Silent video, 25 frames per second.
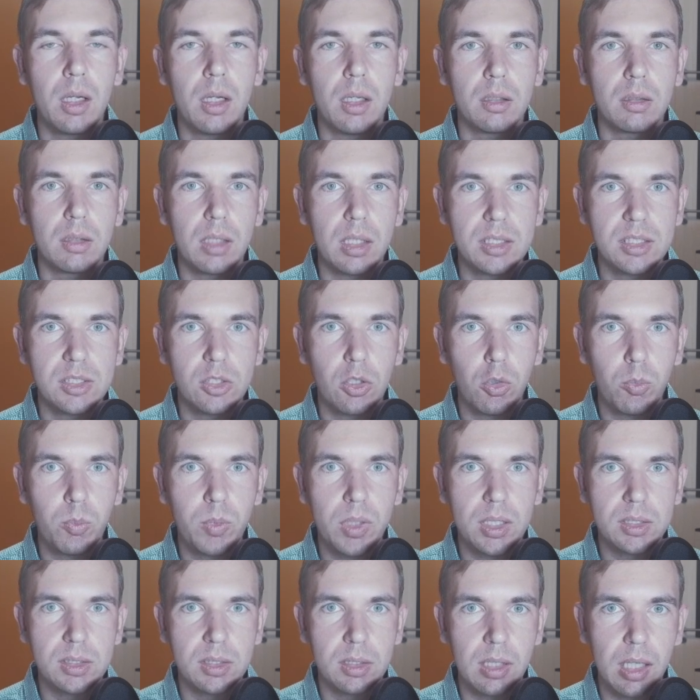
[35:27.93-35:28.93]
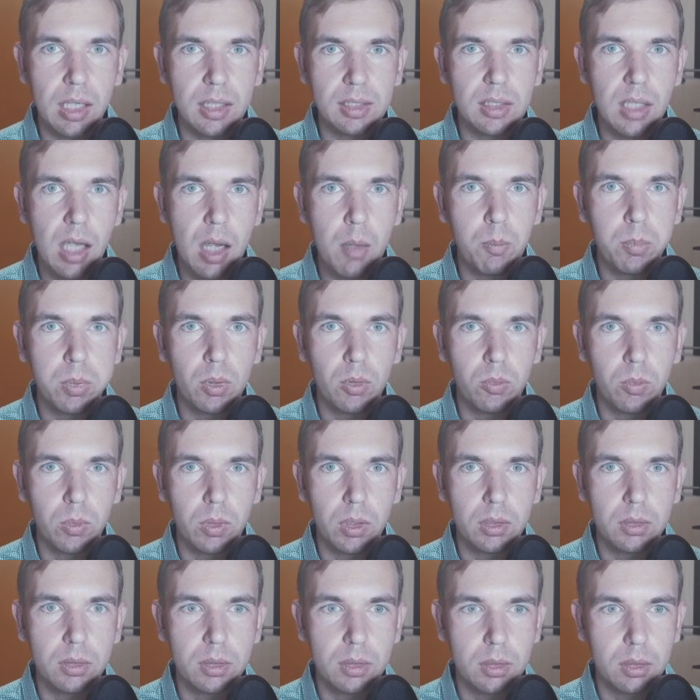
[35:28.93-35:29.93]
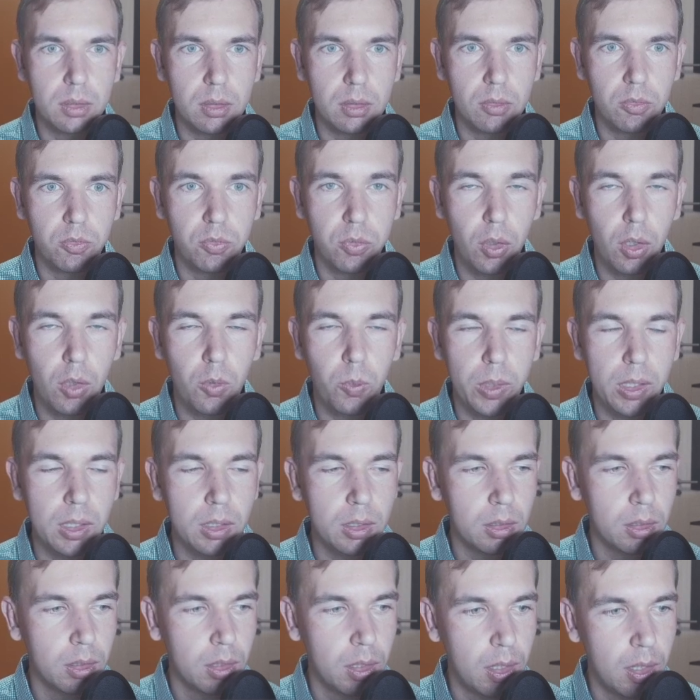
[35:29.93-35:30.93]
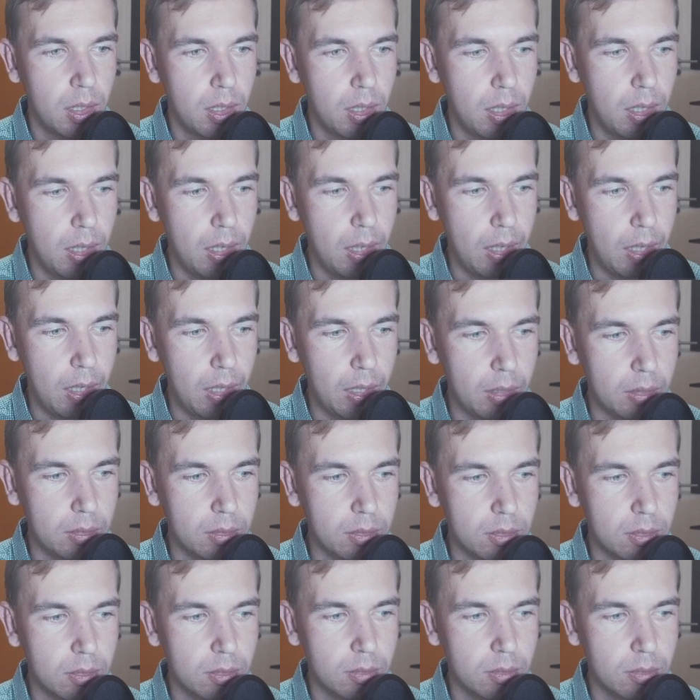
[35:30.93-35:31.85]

they saw me as an example worth following, and